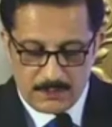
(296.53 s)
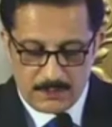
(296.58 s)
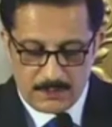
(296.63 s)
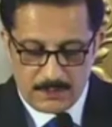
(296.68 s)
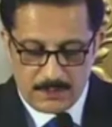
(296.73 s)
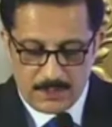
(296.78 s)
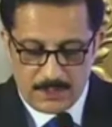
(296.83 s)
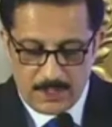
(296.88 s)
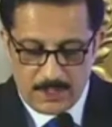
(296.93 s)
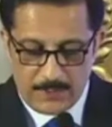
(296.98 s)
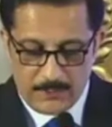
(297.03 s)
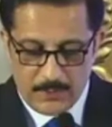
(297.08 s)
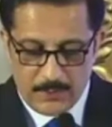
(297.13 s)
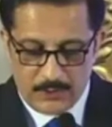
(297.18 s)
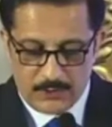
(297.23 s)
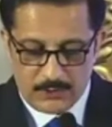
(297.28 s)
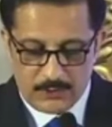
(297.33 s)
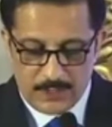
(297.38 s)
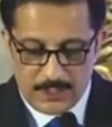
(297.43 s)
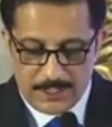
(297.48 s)

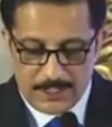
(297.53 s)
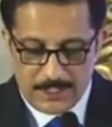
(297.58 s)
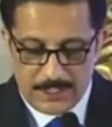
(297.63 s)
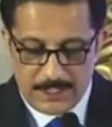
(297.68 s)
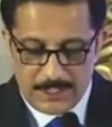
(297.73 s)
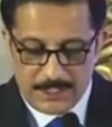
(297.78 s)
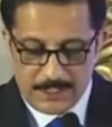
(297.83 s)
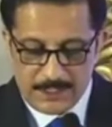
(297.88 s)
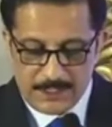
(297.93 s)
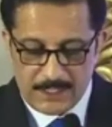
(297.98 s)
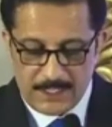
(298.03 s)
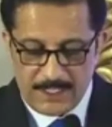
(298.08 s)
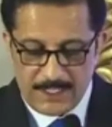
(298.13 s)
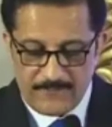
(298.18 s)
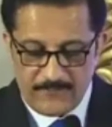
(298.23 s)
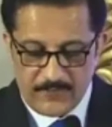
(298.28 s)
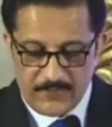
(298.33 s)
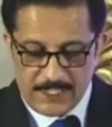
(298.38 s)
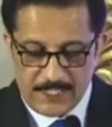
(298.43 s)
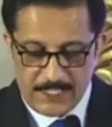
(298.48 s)
opportunities and
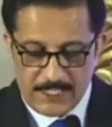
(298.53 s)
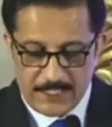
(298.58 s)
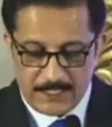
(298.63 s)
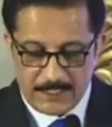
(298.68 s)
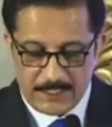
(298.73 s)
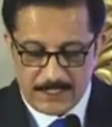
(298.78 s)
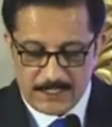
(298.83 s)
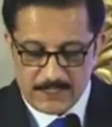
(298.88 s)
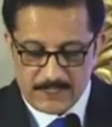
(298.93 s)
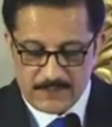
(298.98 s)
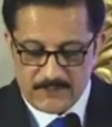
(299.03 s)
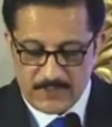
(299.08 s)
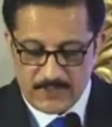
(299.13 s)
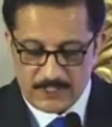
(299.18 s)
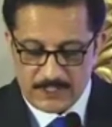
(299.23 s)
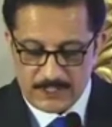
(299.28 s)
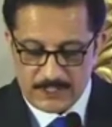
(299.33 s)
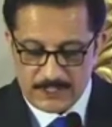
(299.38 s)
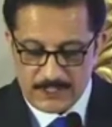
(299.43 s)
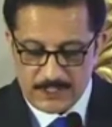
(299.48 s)
facilities for the
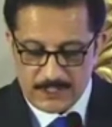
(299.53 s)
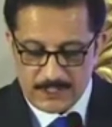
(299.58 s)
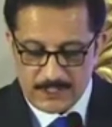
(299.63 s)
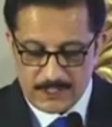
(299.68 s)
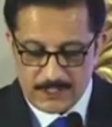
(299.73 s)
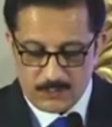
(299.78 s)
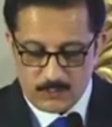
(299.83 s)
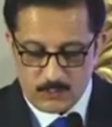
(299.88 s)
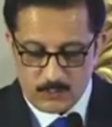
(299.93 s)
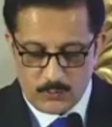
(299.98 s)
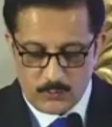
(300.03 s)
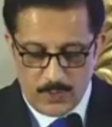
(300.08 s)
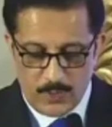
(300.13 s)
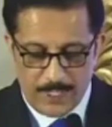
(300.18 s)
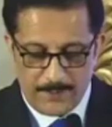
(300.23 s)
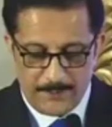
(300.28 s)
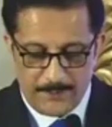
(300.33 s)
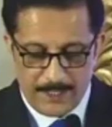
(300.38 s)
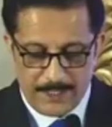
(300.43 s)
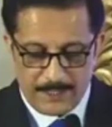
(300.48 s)
children to
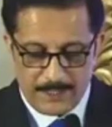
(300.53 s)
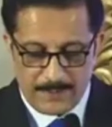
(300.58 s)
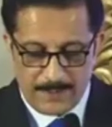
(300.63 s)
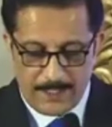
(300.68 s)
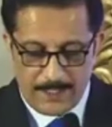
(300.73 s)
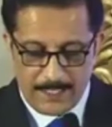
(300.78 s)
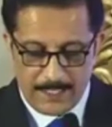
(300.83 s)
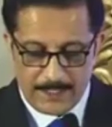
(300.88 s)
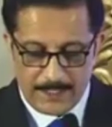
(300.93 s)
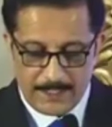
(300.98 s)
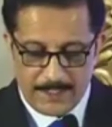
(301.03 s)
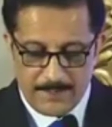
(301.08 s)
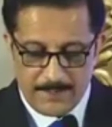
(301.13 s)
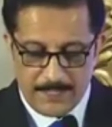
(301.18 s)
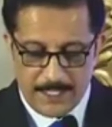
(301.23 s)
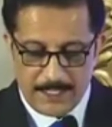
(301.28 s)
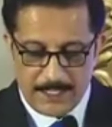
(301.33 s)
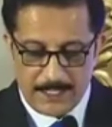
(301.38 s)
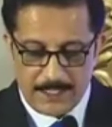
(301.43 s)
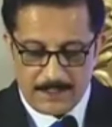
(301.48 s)
develop in healthy
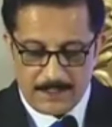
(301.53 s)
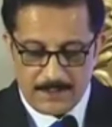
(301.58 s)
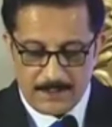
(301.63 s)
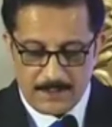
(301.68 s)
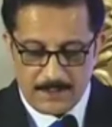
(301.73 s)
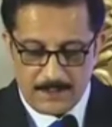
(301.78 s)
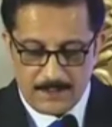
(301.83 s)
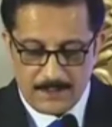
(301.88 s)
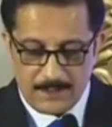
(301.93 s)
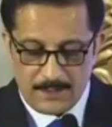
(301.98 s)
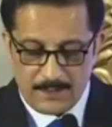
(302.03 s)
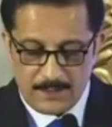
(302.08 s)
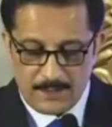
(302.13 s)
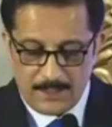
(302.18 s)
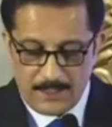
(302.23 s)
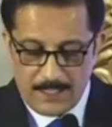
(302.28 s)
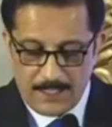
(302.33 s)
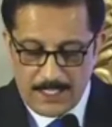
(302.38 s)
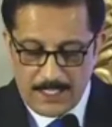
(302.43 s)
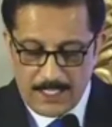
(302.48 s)
manner
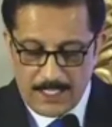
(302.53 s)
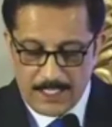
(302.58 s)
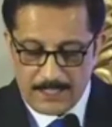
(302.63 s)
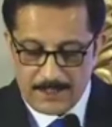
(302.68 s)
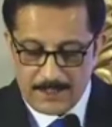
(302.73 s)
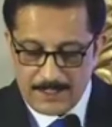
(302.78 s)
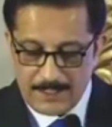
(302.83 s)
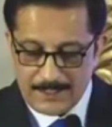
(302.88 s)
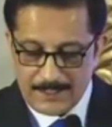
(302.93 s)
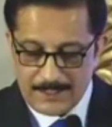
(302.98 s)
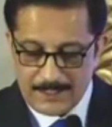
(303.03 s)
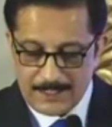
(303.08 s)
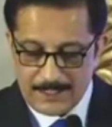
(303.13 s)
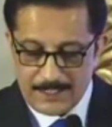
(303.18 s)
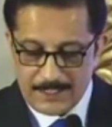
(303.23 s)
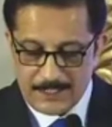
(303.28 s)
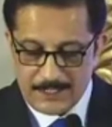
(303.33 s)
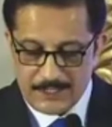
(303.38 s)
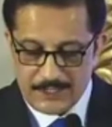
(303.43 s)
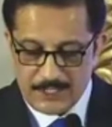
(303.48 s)
and in
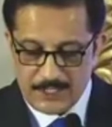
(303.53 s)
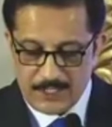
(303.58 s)
condition of